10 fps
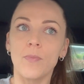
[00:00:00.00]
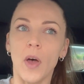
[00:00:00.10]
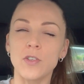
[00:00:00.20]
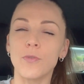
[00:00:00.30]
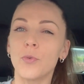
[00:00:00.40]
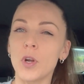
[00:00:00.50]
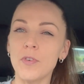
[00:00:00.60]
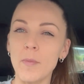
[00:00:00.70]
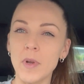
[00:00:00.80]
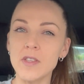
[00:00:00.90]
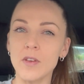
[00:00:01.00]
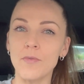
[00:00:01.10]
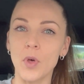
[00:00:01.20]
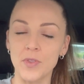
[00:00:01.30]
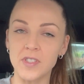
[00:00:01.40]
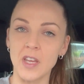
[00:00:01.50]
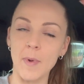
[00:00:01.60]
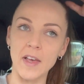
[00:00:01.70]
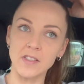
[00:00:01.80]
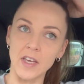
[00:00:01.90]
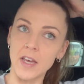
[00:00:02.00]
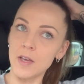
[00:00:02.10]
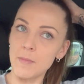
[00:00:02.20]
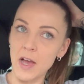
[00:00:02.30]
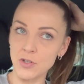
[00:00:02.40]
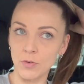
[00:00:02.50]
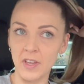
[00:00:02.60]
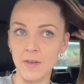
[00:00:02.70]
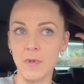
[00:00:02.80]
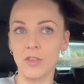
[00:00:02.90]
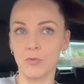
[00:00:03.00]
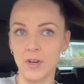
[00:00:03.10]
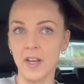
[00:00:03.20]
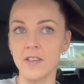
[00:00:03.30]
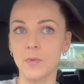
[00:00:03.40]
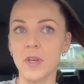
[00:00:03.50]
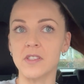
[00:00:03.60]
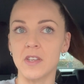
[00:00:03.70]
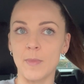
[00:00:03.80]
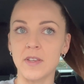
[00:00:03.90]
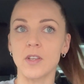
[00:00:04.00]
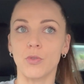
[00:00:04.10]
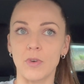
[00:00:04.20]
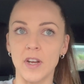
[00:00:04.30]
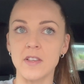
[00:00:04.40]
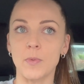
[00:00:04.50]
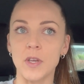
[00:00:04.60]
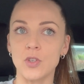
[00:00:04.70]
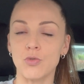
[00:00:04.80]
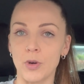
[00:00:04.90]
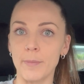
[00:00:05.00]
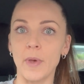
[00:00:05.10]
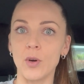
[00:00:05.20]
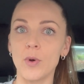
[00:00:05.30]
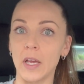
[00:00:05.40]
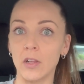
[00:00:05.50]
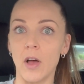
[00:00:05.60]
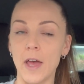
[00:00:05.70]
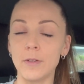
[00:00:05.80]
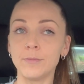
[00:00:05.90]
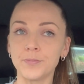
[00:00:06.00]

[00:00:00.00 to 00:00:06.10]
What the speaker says: I do 45 minutes on the Stairmaster. Marjan gave me 3 days a week Stairmaster, 3 days a week treadmill incline.